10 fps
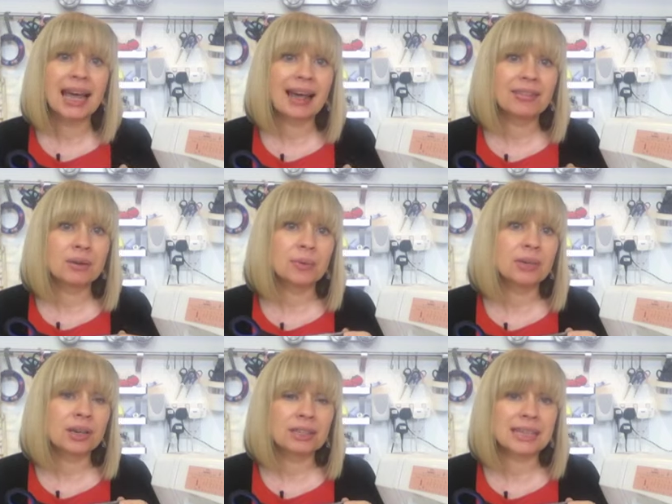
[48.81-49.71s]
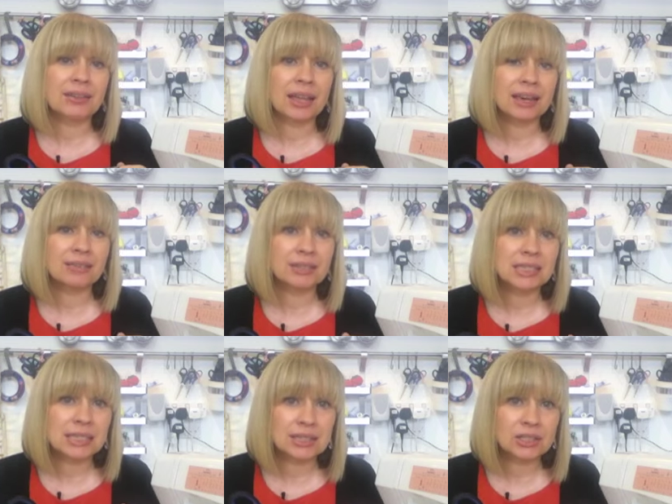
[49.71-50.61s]
and then when you cut out that lovely,
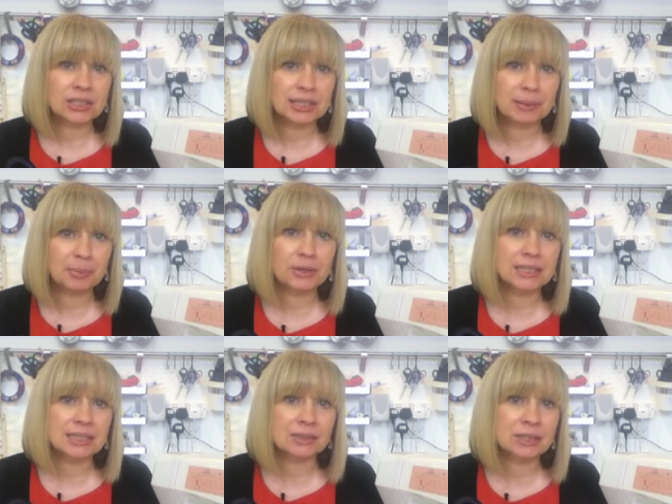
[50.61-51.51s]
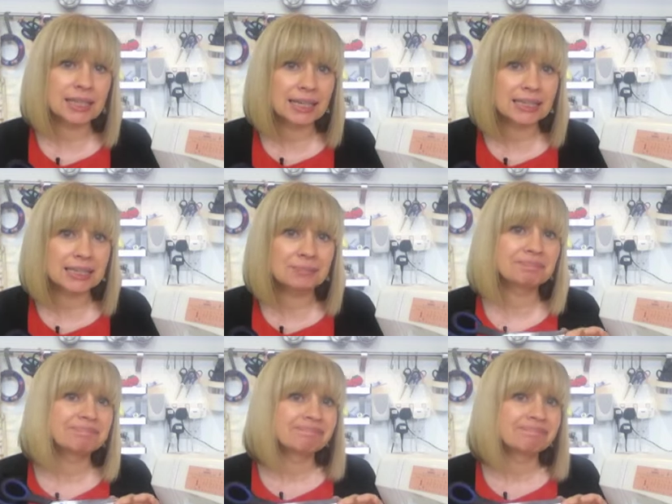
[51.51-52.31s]
delicious, slippery silk satin,